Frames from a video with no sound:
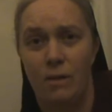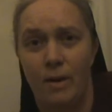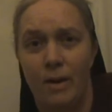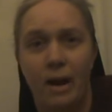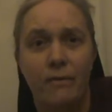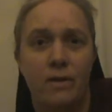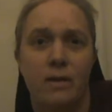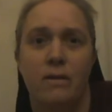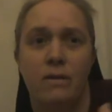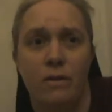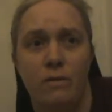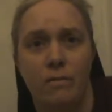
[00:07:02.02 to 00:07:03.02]
about
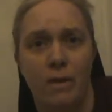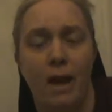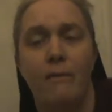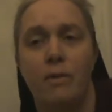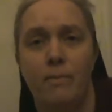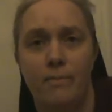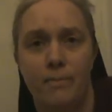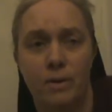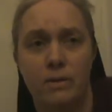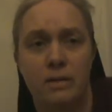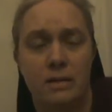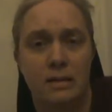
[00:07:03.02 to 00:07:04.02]
every
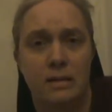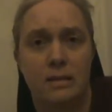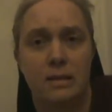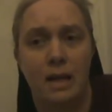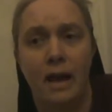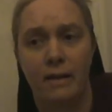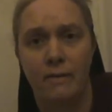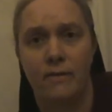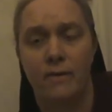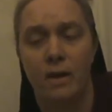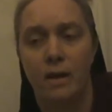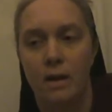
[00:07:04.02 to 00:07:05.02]
person's
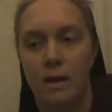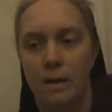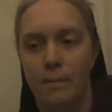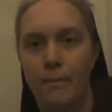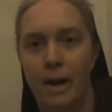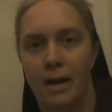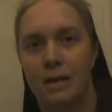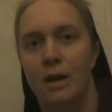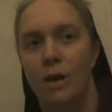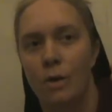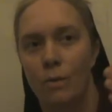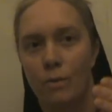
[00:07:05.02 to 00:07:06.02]
life. But
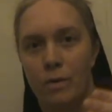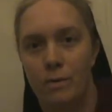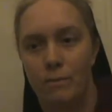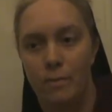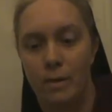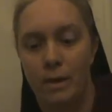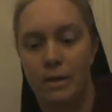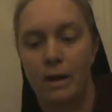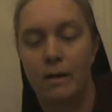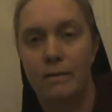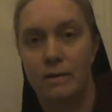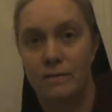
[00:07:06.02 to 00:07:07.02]
when
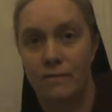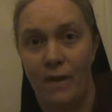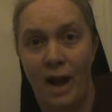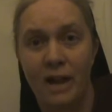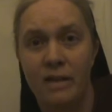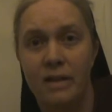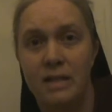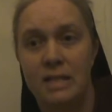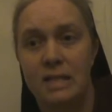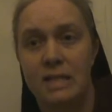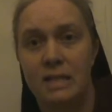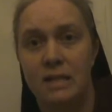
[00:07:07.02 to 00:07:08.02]
there is
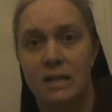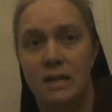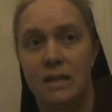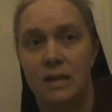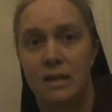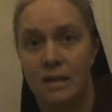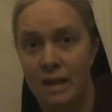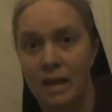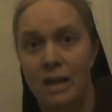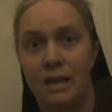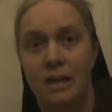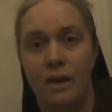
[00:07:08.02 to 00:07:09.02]
violence,
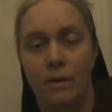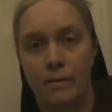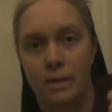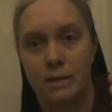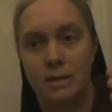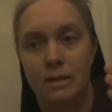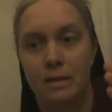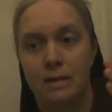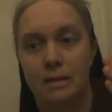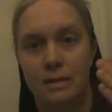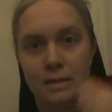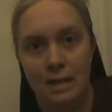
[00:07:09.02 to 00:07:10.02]
then there is
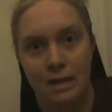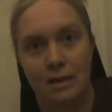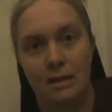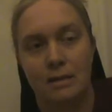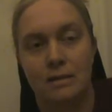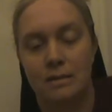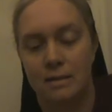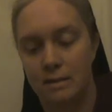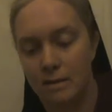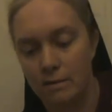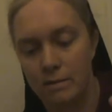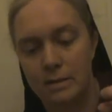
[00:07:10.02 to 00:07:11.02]
sickness,
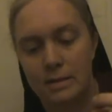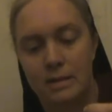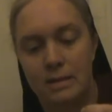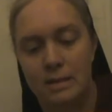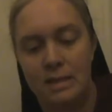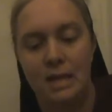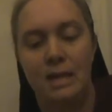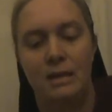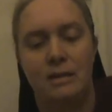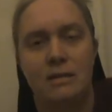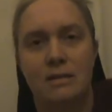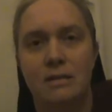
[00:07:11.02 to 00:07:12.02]
there is
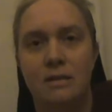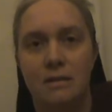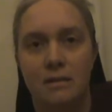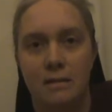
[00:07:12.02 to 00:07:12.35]
disease,